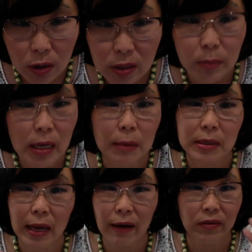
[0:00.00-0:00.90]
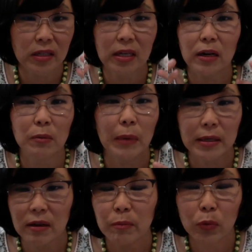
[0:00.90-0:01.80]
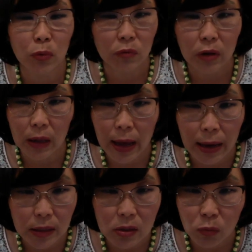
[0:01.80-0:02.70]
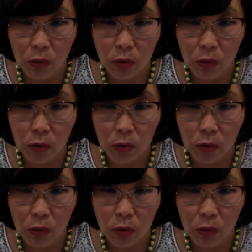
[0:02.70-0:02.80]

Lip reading: Sometimes I have to say to myself, Moon, relax.